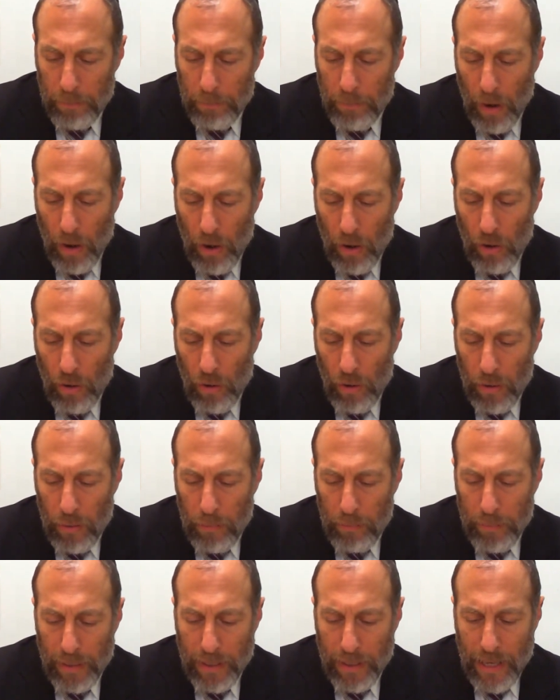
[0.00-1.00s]
Bo
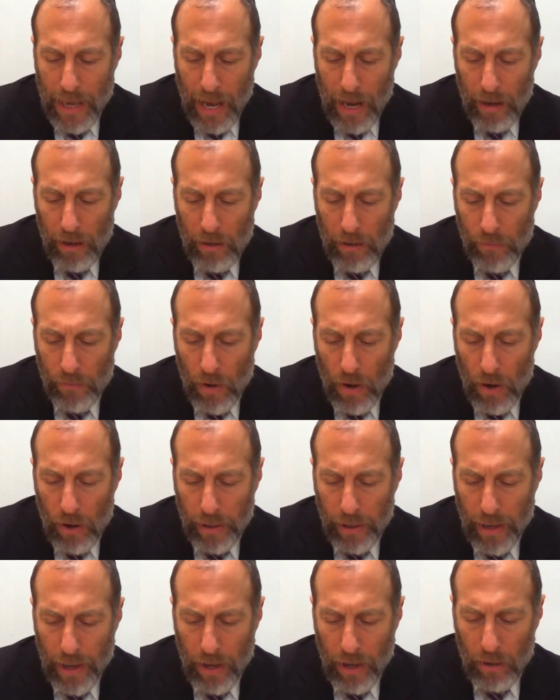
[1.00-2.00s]
mikerav
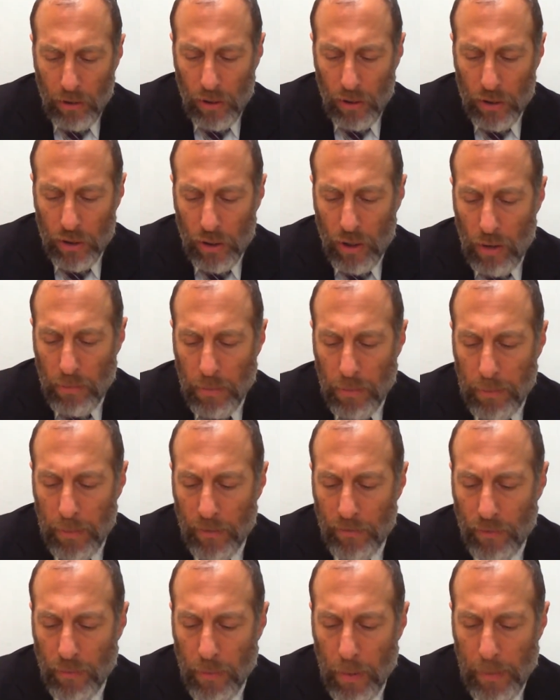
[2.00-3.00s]
achecha, should come
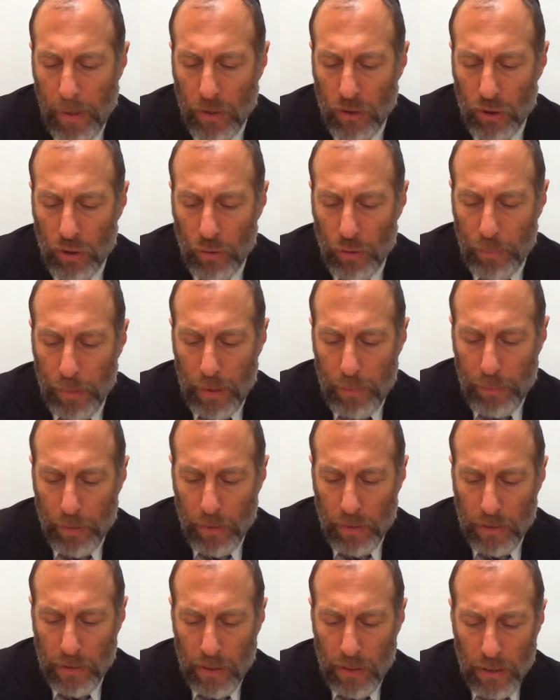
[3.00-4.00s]
from amongst your
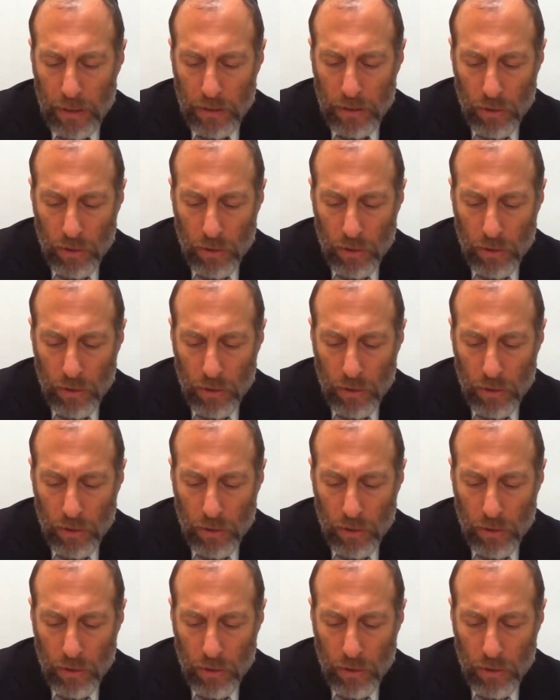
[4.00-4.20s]
people.